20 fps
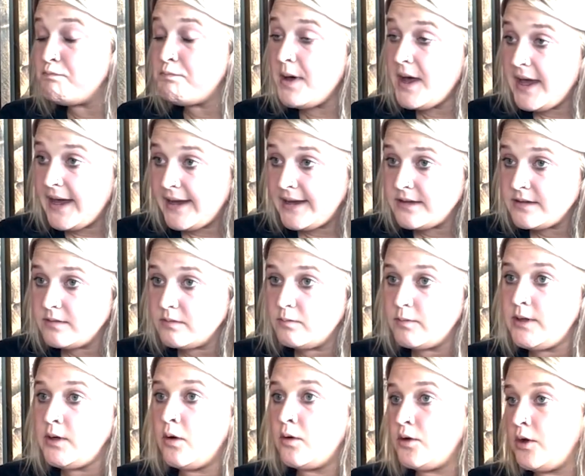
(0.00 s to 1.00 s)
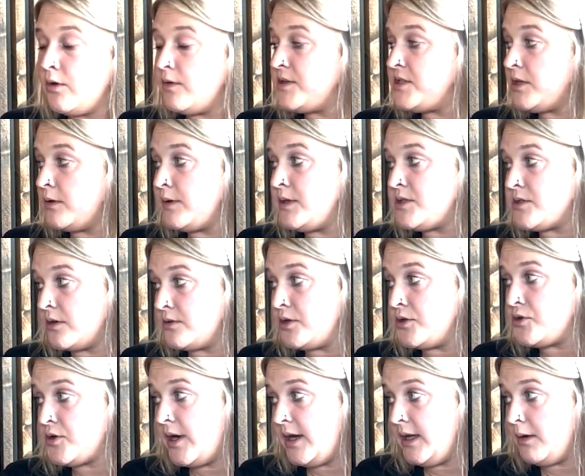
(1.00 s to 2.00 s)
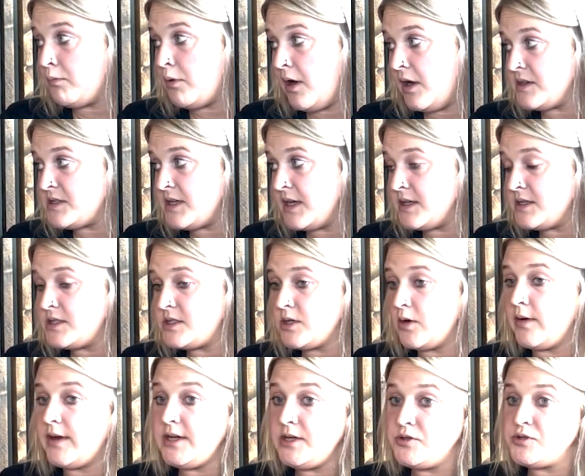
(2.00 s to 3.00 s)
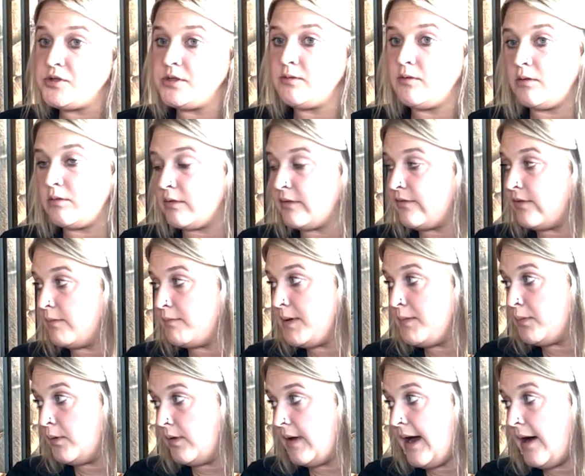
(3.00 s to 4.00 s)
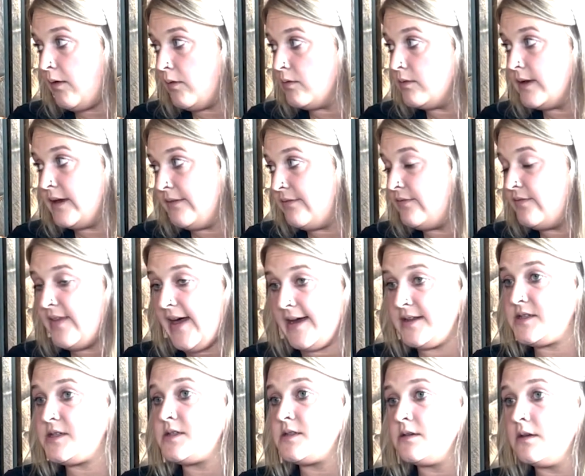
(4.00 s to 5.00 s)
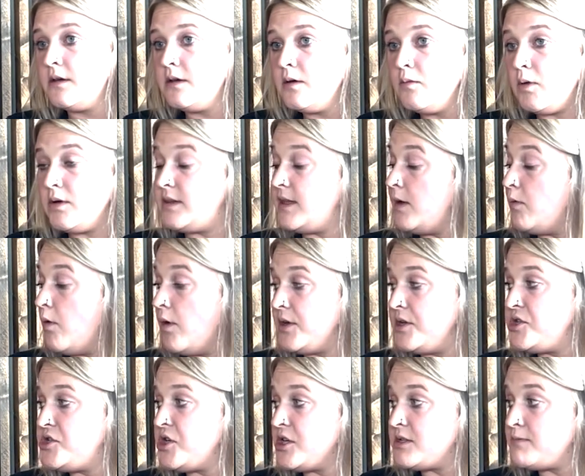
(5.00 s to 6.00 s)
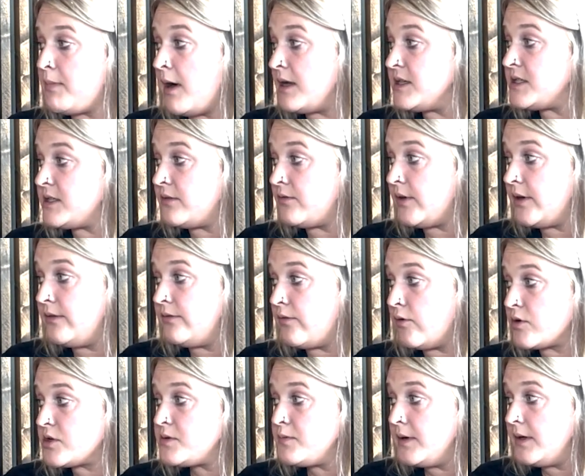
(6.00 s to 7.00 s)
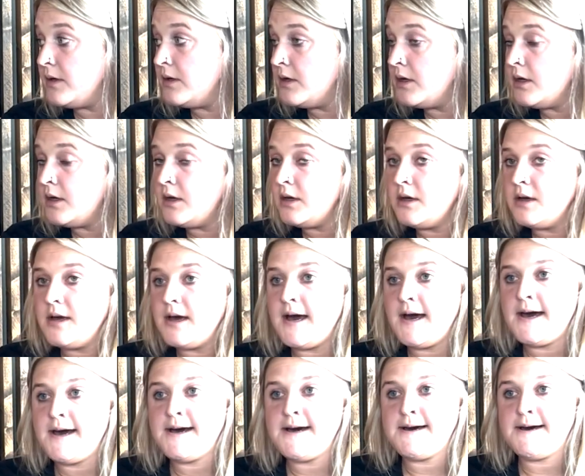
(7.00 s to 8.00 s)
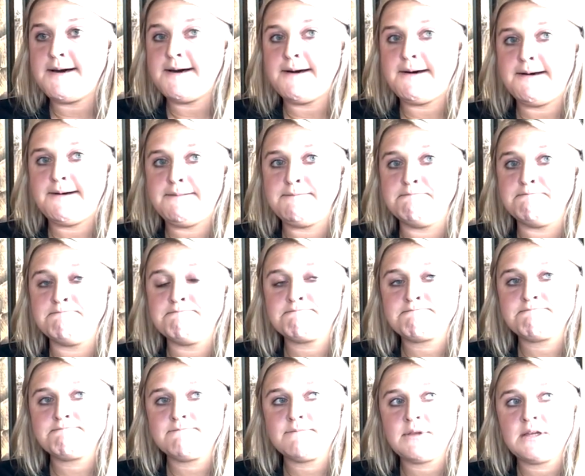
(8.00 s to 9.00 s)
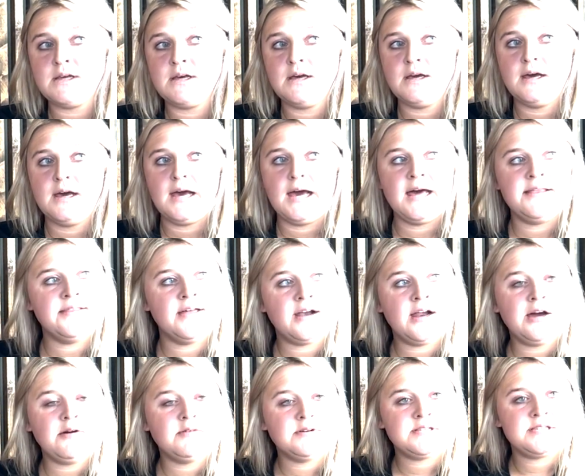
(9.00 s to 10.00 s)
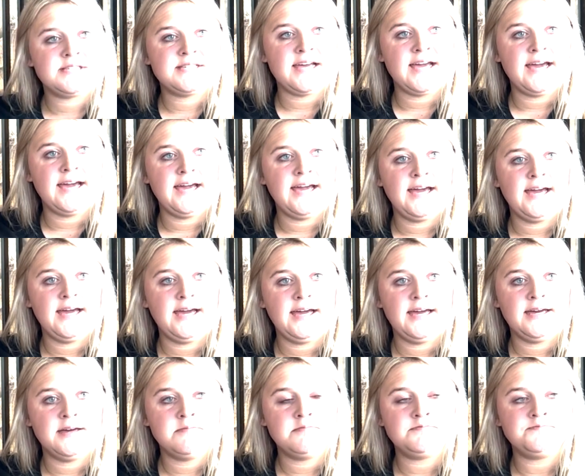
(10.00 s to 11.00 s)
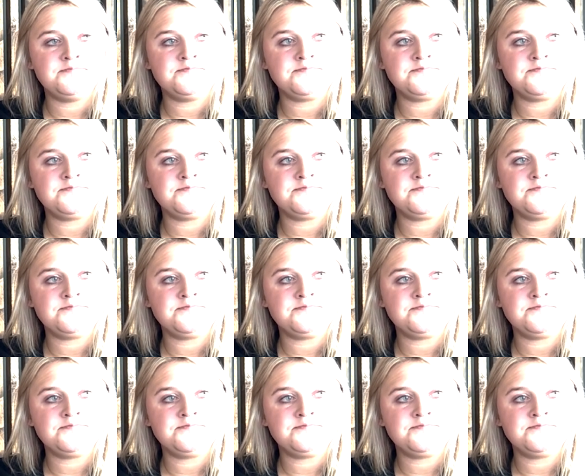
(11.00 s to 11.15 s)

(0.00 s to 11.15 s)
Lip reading: but we don't know until we start the training process. So I usually will refer people out if that's what they want, is just positive reinforcement. And then I would say,